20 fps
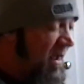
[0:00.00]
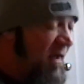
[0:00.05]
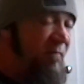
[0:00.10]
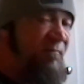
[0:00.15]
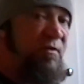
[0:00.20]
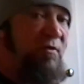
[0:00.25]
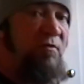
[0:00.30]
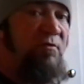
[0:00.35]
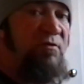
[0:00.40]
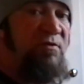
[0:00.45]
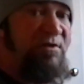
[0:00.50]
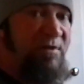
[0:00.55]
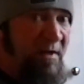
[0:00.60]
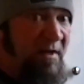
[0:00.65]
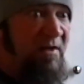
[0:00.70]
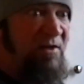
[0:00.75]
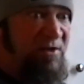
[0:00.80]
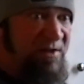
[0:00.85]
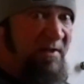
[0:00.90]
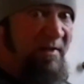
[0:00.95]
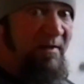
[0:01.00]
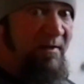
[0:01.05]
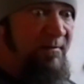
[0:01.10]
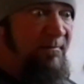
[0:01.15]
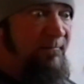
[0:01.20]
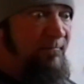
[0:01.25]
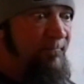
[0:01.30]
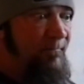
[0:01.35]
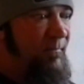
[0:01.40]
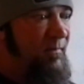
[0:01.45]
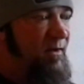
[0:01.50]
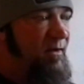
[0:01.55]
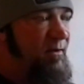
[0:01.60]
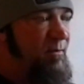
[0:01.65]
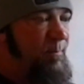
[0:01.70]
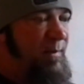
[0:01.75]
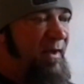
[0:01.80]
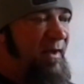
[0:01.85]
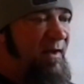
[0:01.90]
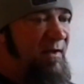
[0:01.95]
have used insulin
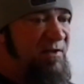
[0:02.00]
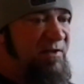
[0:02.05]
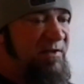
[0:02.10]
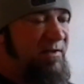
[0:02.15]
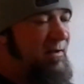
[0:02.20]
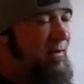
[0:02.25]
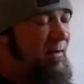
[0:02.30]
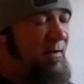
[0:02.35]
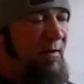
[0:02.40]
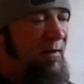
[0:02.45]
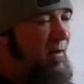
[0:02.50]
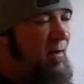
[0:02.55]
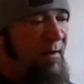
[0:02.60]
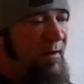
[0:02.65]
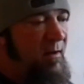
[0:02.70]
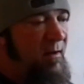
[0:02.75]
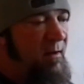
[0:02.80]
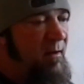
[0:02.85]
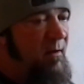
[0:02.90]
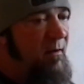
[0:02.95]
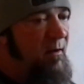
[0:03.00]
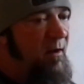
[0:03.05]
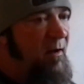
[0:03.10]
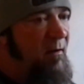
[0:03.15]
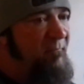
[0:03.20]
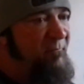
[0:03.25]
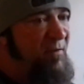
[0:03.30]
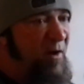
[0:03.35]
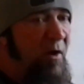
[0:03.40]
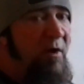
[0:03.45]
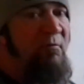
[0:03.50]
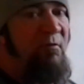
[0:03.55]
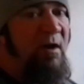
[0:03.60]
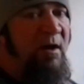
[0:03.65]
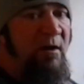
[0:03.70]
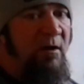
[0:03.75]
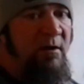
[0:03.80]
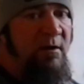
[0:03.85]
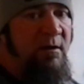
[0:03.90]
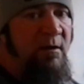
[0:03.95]
in the past, very
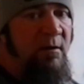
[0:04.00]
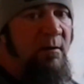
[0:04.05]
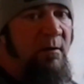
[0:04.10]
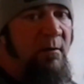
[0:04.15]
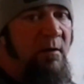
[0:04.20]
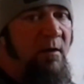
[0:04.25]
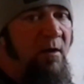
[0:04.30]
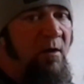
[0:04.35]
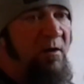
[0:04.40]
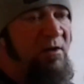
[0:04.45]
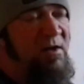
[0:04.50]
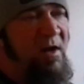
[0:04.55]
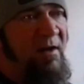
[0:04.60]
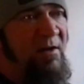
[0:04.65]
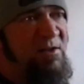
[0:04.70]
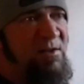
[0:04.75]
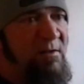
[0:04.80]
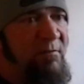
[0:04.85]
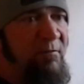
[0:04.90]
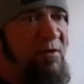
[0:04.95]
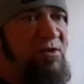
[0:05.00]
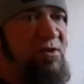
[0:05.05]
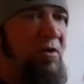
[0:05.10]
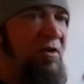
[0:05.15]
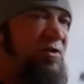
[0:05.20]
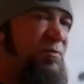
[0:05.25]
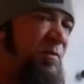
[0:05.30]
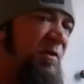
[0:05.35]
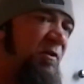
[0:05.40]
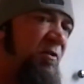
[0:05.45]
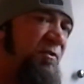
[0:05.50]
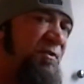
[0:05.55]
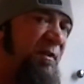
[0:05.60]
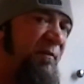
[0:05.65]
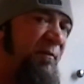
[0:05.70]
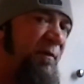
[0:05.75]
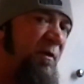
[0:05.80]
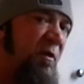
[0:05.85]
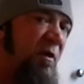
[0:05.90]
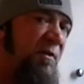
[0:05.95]
rarely. Excellent results, but a little
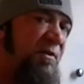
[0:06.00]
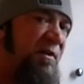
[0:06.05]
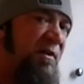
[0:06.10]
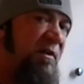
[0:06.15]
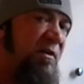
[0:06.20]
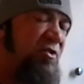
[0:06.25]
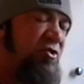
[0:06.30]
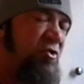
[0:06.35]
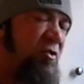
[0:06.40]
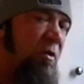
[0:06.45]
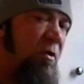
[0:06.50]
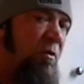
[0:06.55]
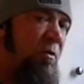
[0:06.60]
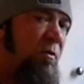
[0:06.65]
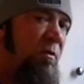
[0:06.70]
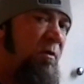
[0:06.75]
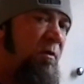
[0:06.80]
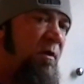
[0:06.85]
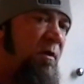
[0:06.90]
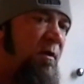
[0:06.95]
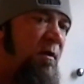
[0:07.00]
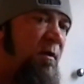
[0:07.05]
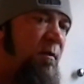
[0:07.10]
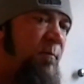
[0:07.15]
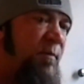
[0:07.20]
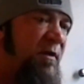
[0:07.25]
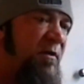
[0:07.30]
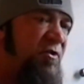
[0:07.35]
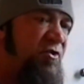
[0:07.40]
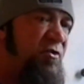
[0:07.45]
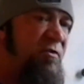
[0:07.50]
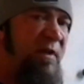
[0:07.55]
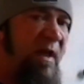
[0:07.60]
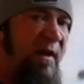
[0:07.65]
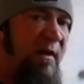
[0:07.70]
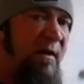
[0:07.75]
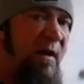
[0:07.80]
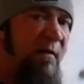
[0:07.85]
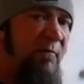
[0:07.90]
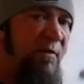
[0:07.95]
difficult to control because you
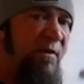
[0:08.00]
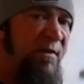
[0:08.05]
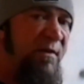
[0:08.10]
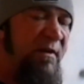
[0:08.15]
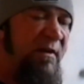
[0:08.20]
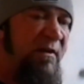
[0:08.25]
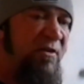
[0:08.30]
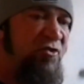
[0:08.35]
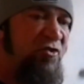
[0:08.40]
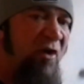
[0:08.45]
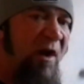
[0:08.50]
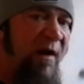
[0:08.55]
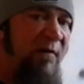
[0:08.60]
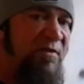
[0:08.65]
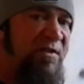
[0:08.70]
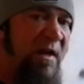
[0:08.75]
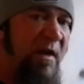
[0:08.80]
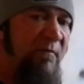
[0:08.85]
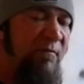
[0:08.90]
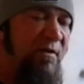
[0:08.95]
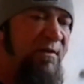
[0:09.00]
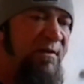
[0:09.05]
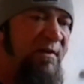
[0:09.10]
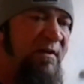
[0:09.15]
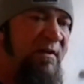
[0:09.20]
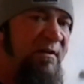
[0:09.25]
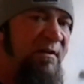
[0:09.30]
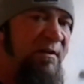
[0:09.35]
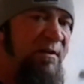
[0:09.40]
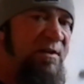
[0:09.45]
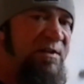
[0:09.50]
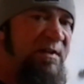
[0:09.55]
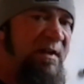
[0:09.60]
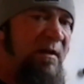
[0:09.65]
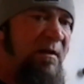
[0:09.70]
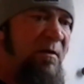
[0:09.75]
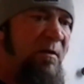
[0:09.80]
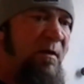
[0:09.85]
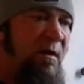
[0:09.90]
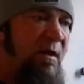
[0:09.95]
gain everything. It drives everything into the
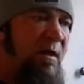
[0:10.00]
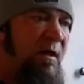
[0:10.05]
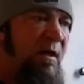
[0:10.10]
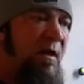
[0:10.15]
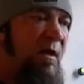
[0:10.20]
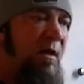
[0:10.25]
cell.